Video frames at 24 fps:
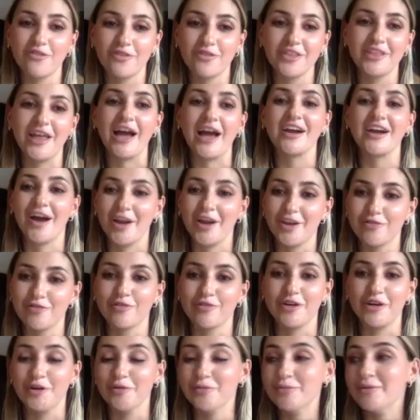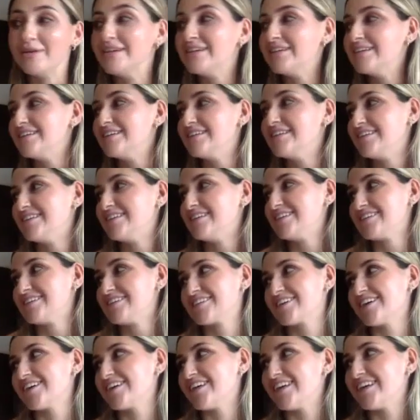in that kind of realm.
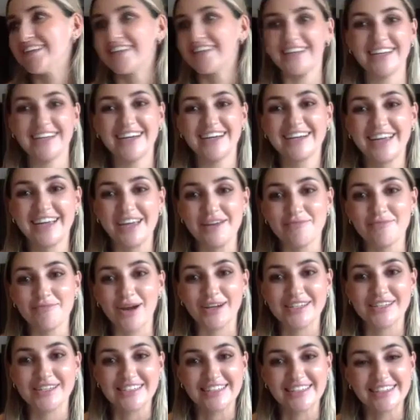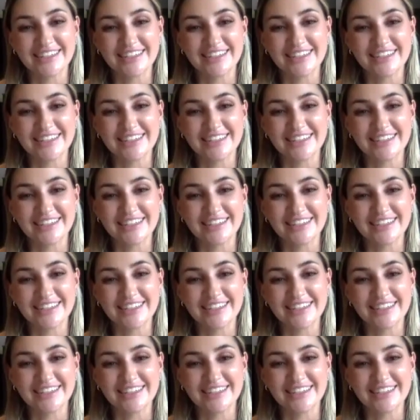So I need to keep practicing.